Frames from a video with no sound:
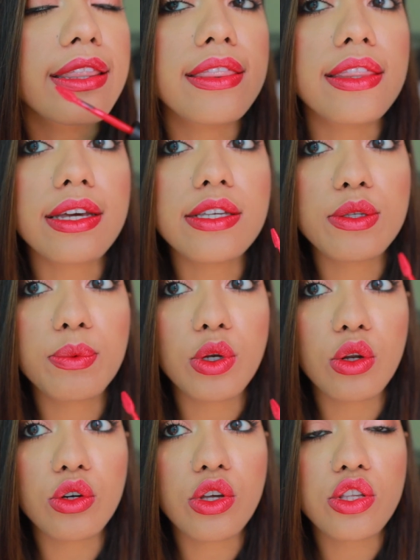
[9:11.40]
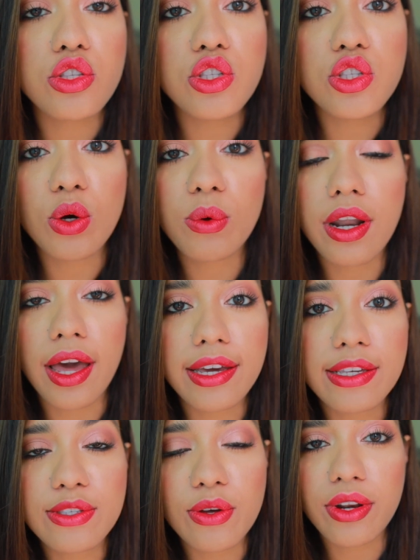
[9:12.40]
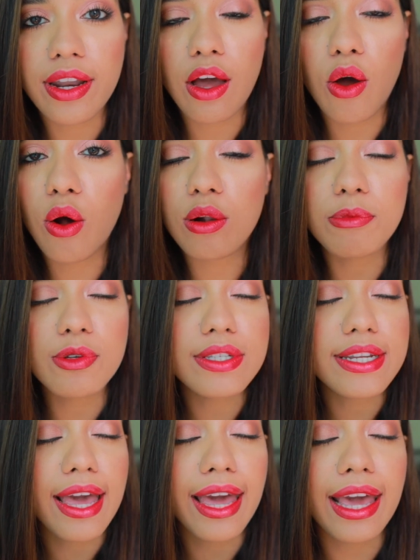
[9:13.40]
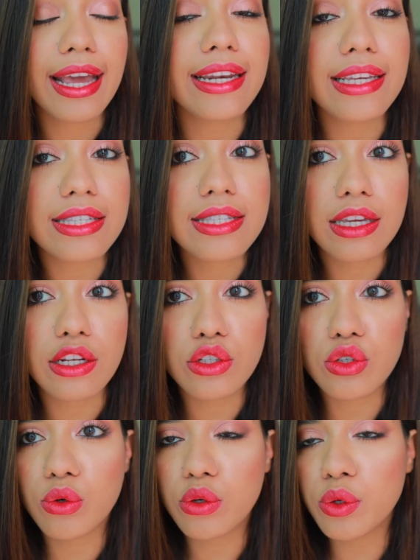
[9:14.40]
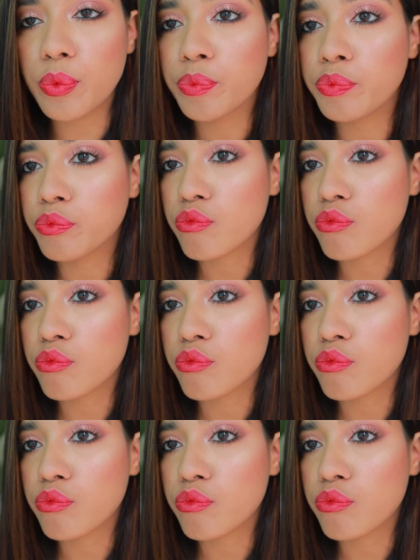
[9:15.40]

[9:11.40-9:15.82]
This would look so nice on almost any skin tone.